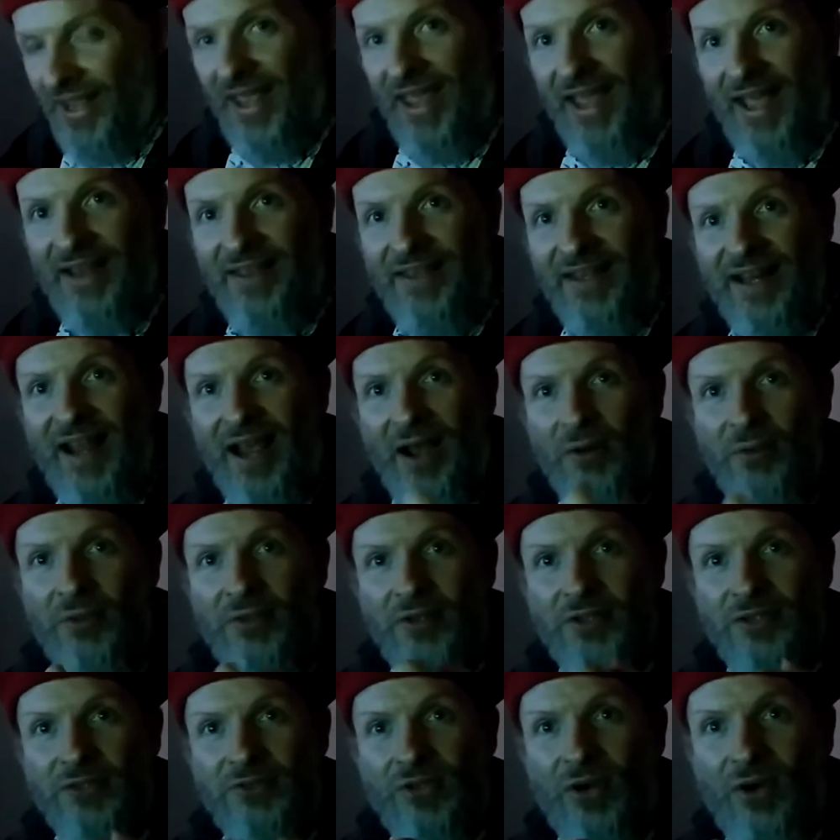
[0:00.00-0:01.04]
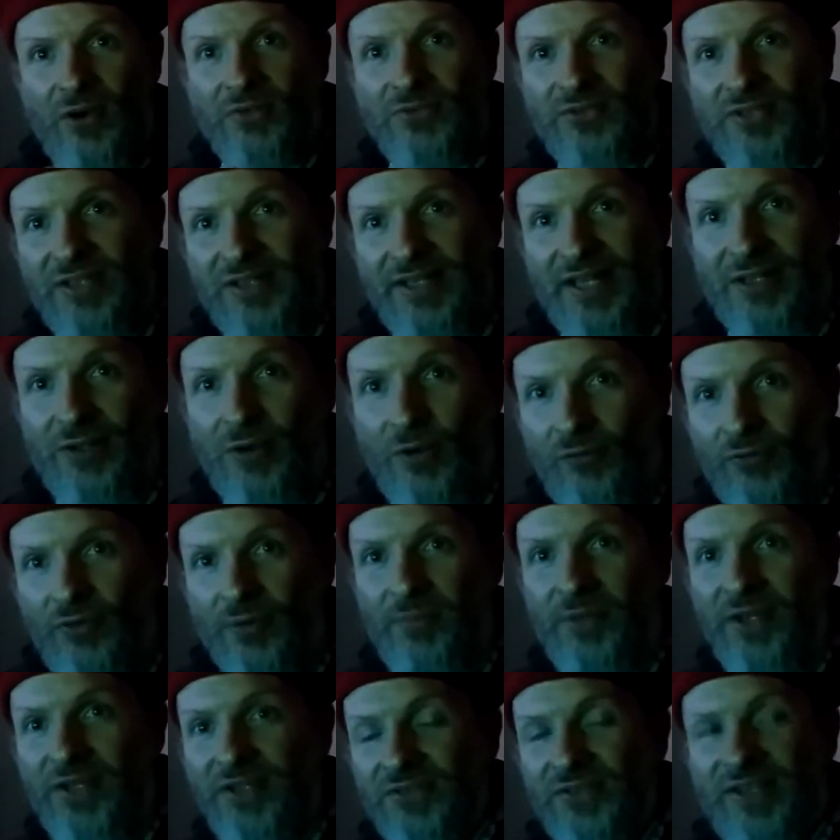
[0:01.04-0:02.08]
and then how the guitars can like go
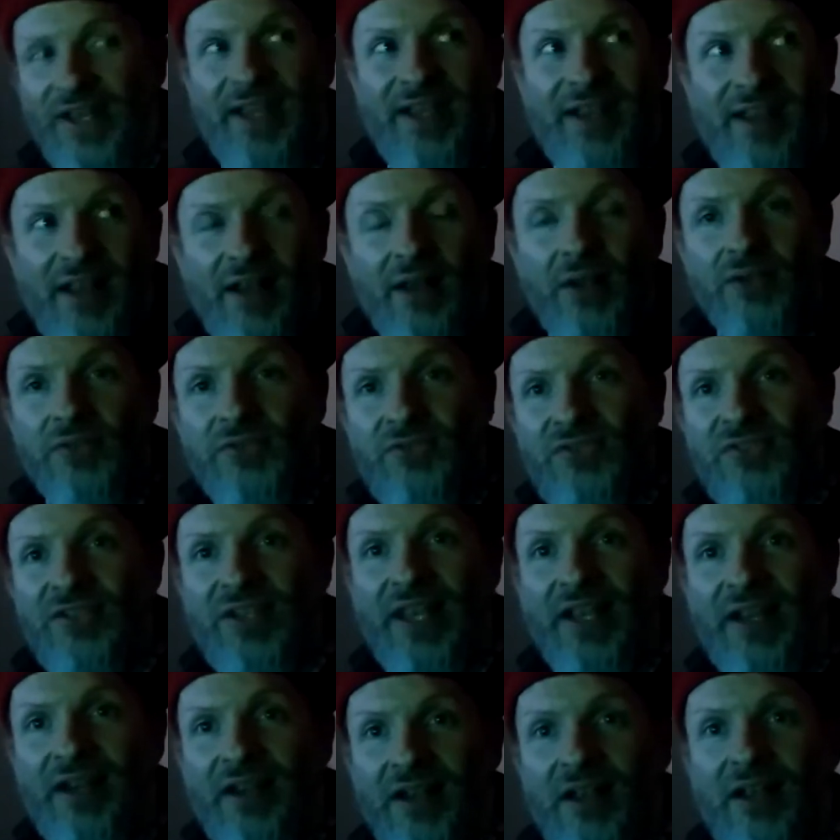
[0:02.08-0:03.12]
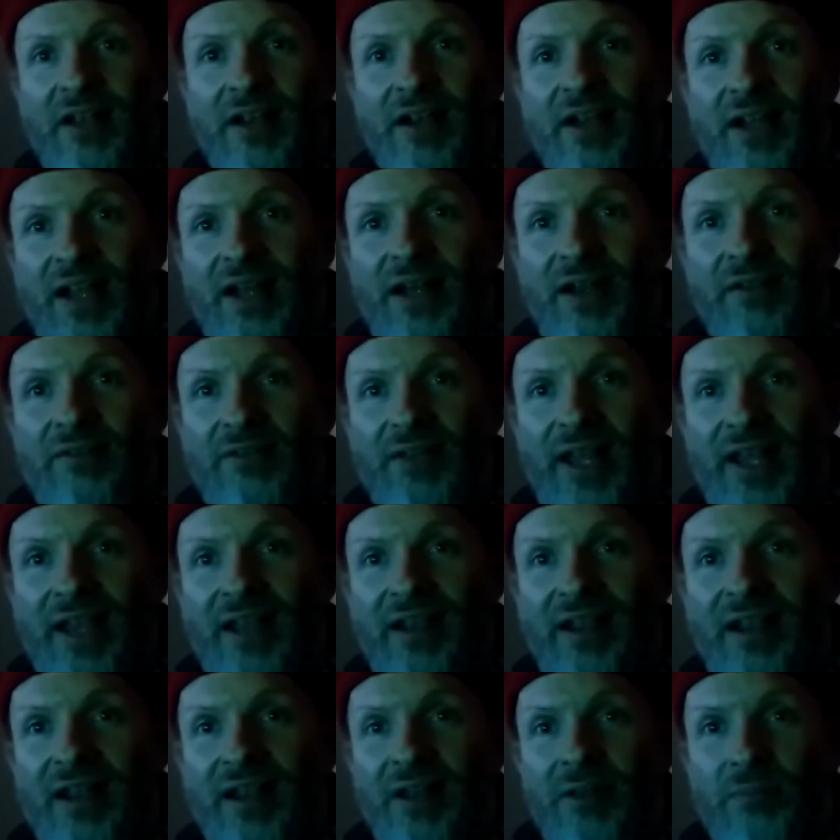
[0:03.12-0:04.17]
from these like slick kind of
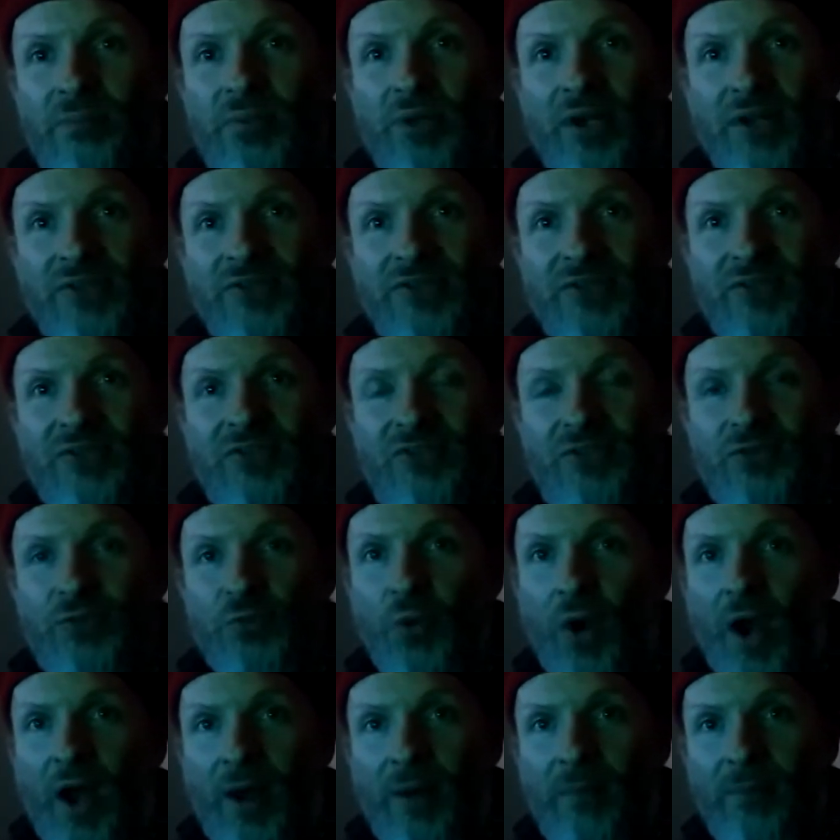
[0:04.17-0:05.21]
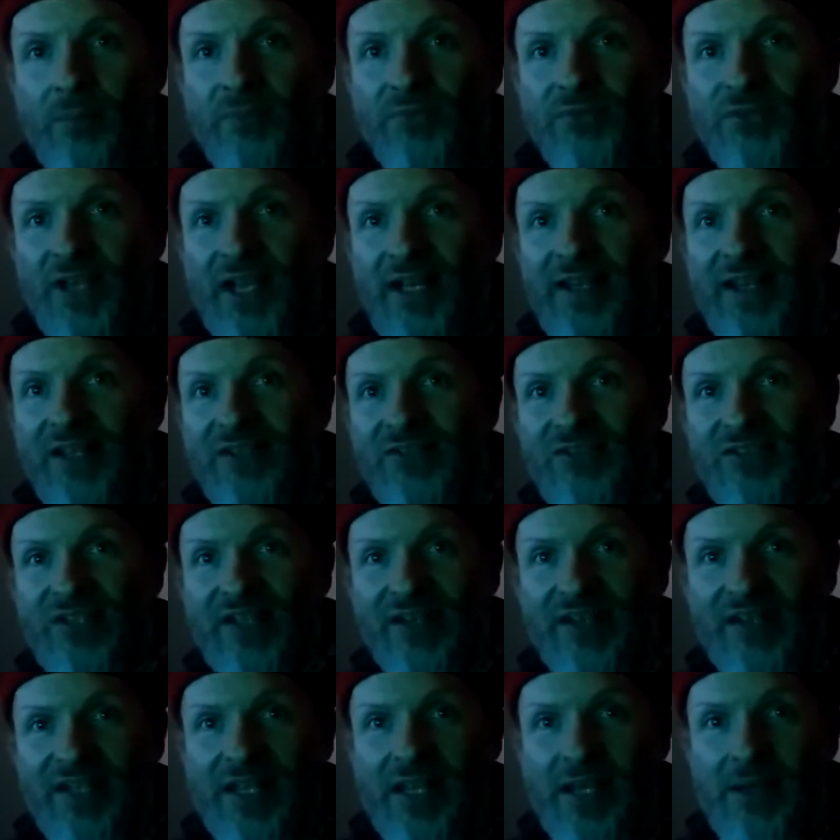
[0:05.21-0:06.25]
like brisk strums, and then
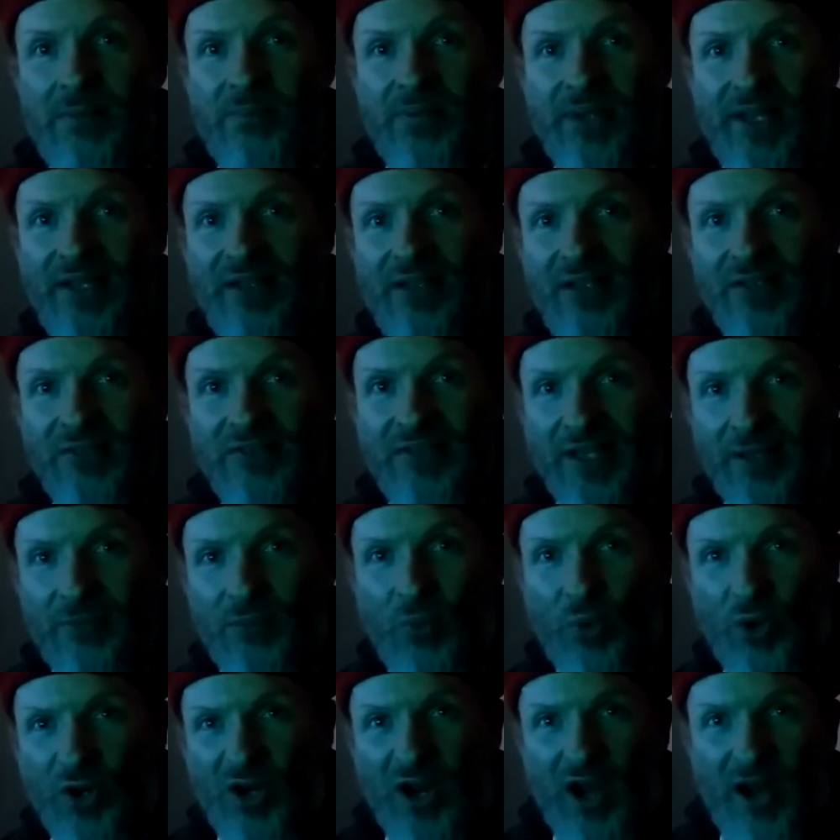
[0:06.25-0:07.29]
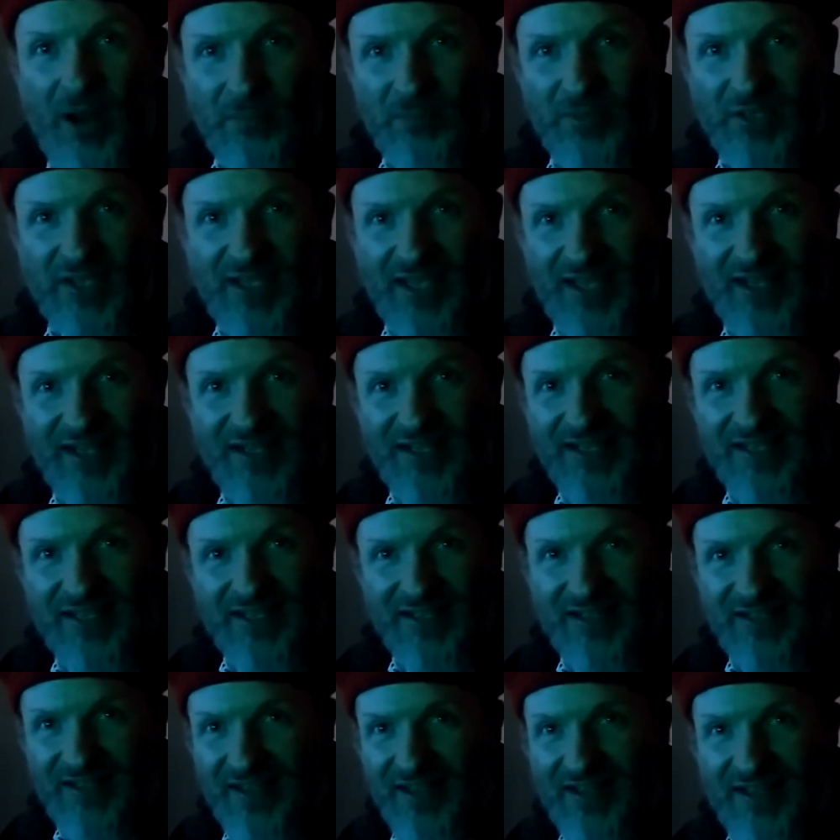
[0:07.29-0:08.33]
suddenly play these like more
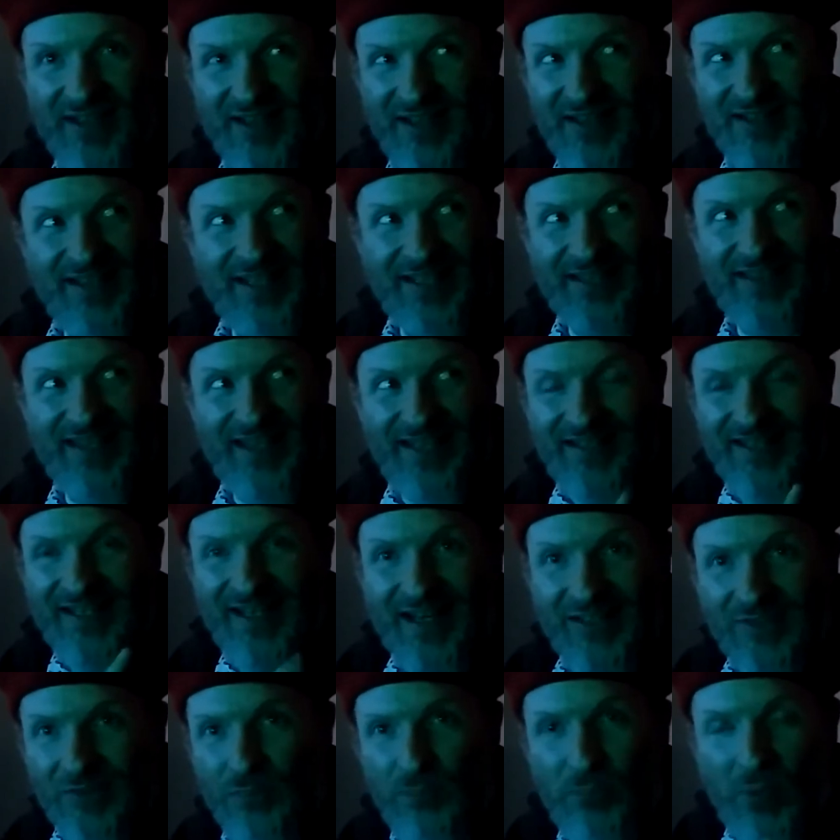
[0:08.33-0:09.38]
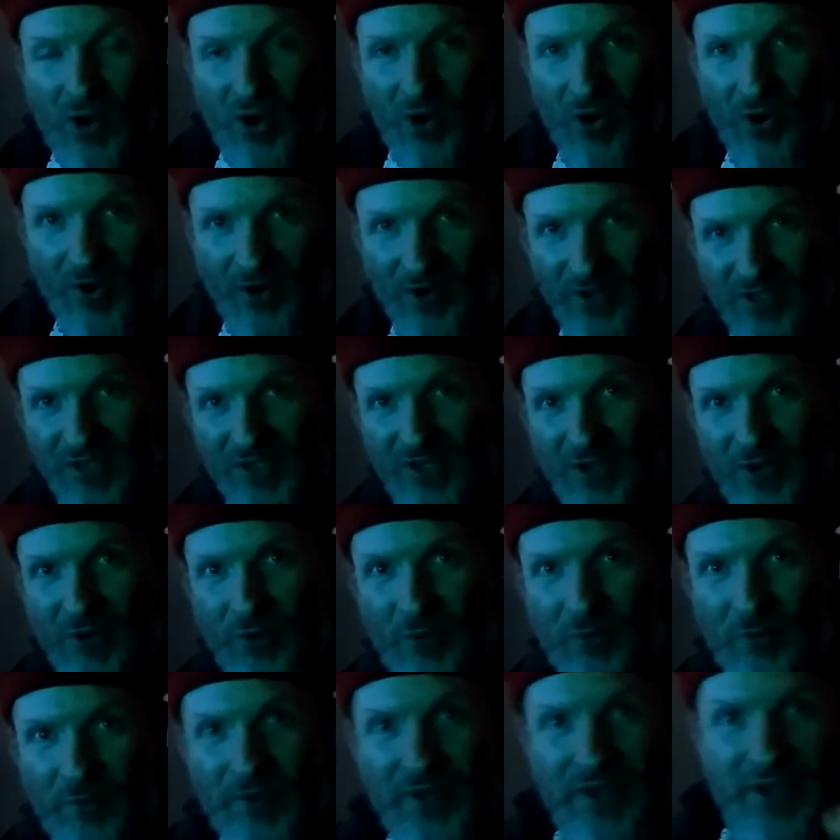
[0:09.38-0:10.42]
complicated, like in the next bar, you
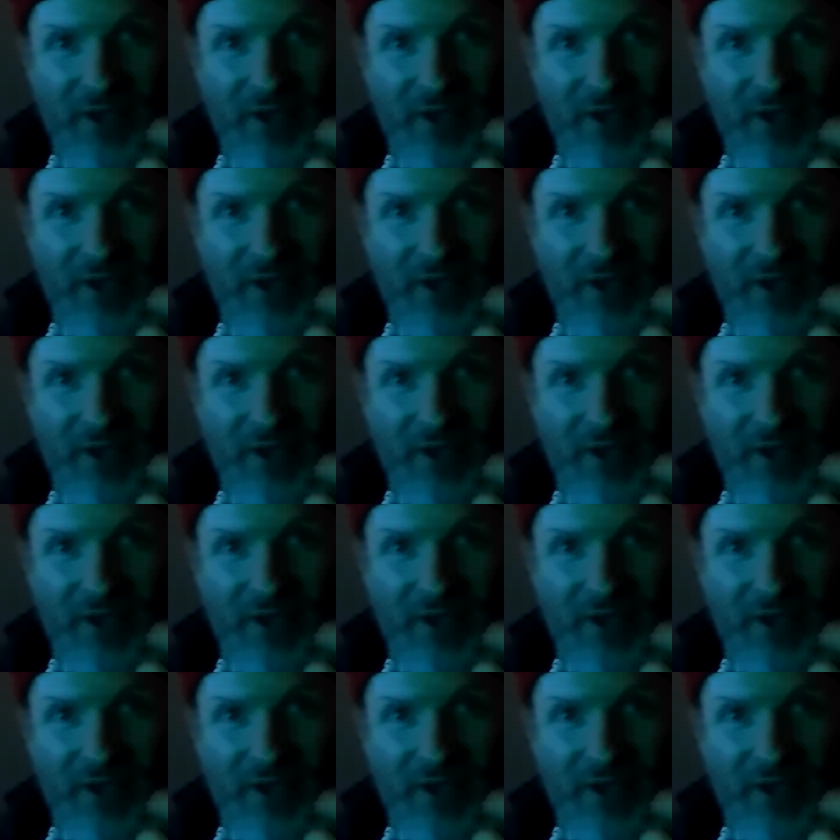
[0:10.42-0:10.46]
know.